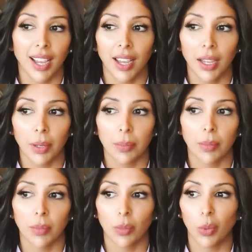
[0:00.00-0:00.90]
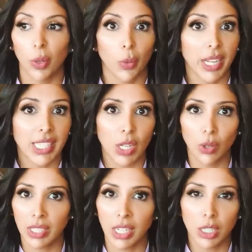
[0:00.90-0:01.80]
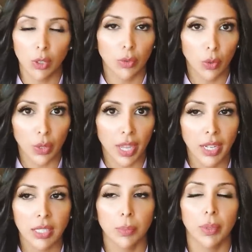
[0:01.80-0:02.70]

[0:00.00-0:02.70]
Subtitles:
We're waiting on data for that,